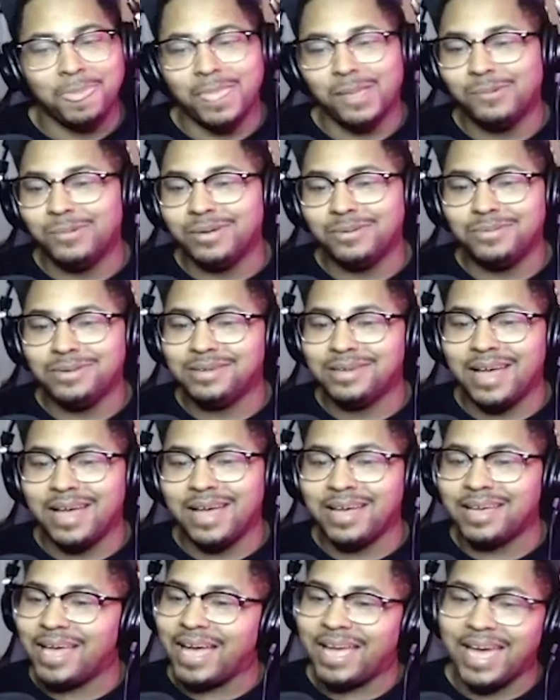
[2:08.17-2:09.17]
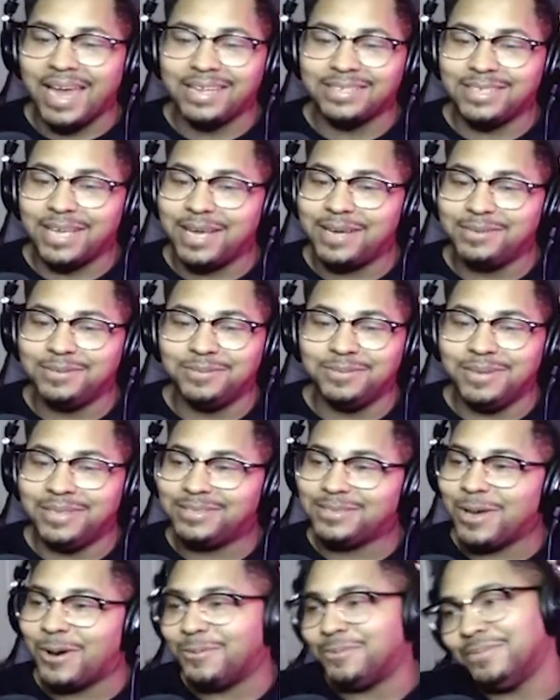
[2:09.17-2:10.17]

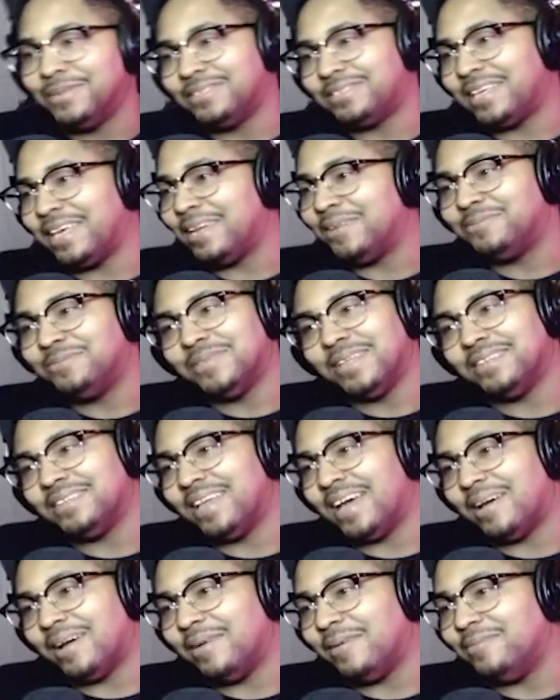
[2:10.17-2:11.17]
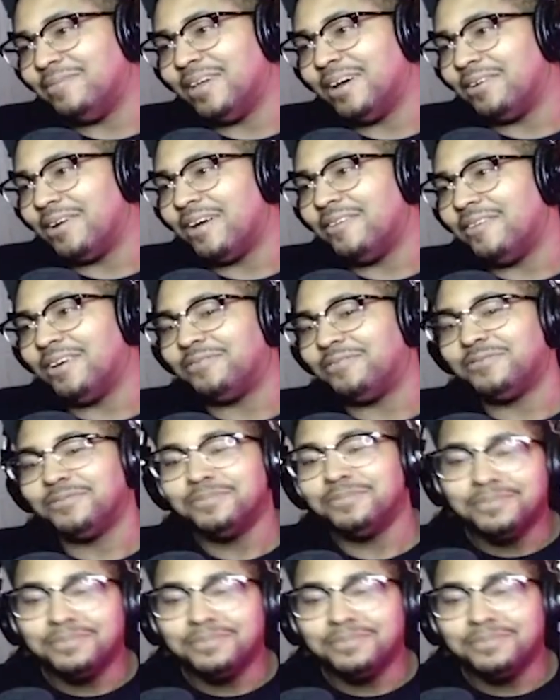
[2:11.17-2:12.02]
let's go. Let's get it. Enough.